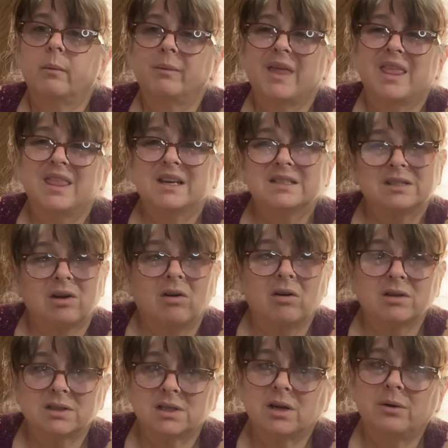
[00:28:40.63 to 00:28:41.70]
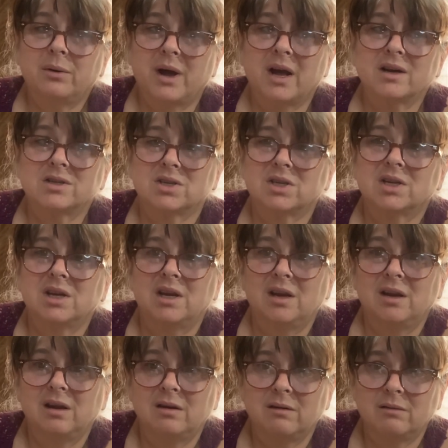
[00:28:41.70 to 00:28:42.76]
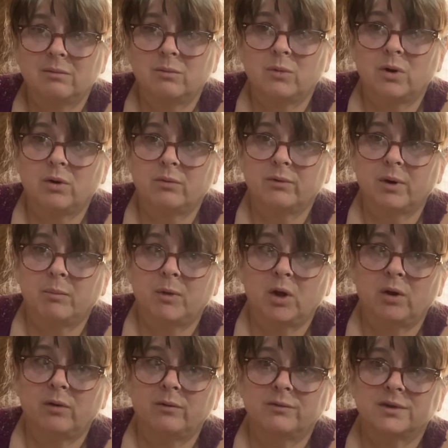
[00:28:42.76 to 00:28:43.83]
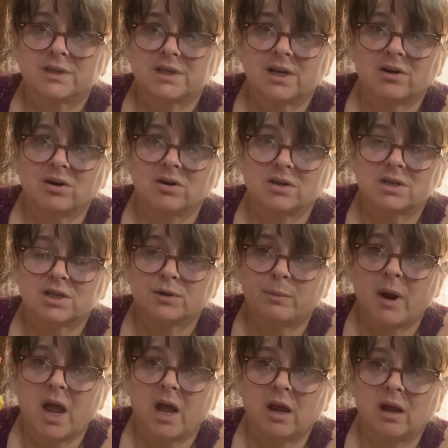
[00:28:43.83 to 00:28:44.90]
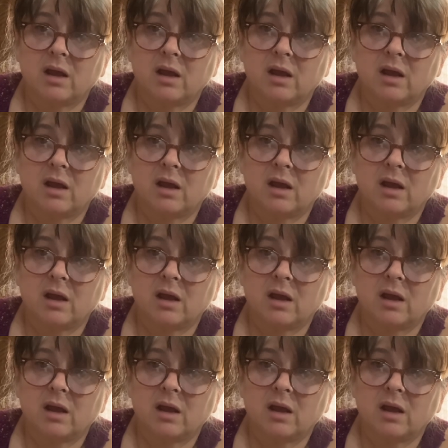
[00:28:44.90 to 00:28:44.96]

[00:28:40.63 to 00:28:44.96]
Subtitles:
This also actually will remove sticker schmeg.